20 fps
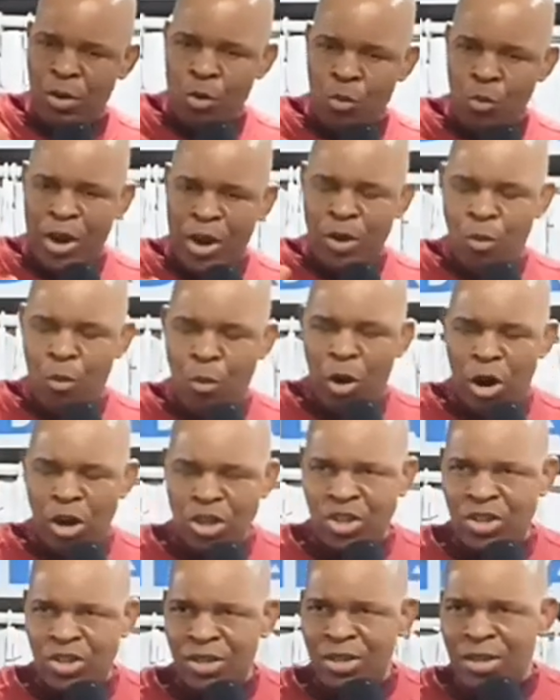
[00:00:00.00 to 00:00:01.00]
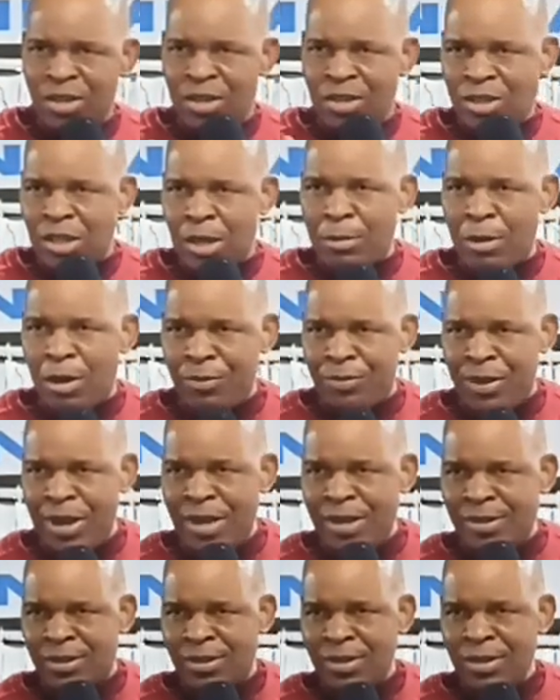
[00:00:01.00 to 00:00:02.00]
When you watch some of
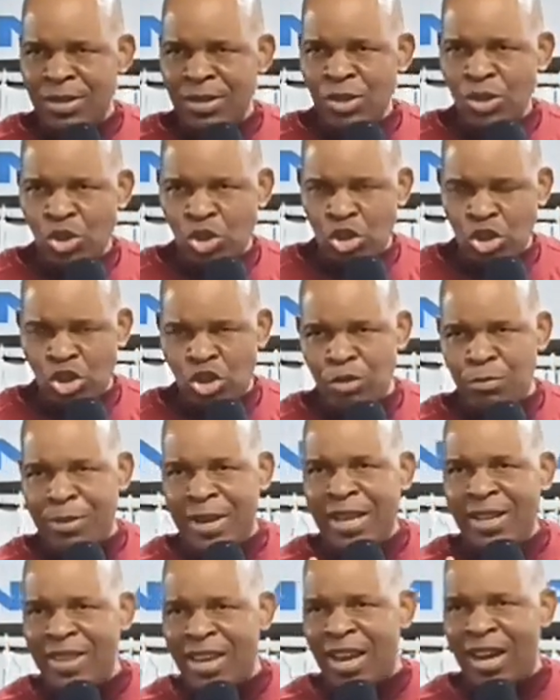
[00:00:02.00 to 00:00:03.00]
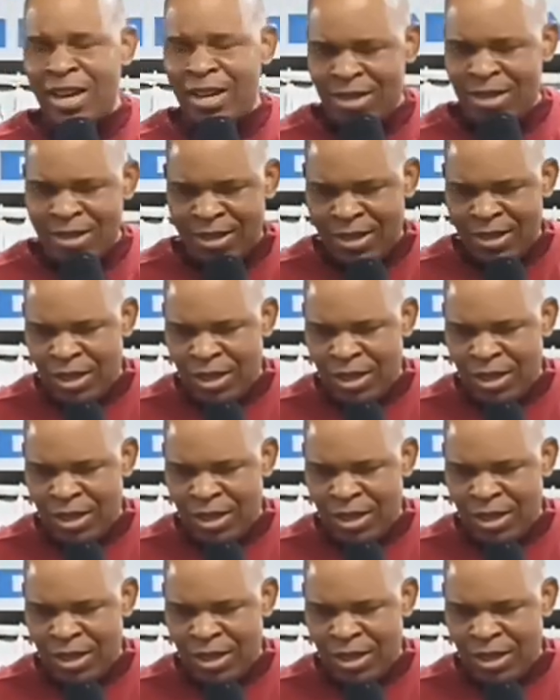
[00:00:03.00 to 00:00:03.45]
these social media,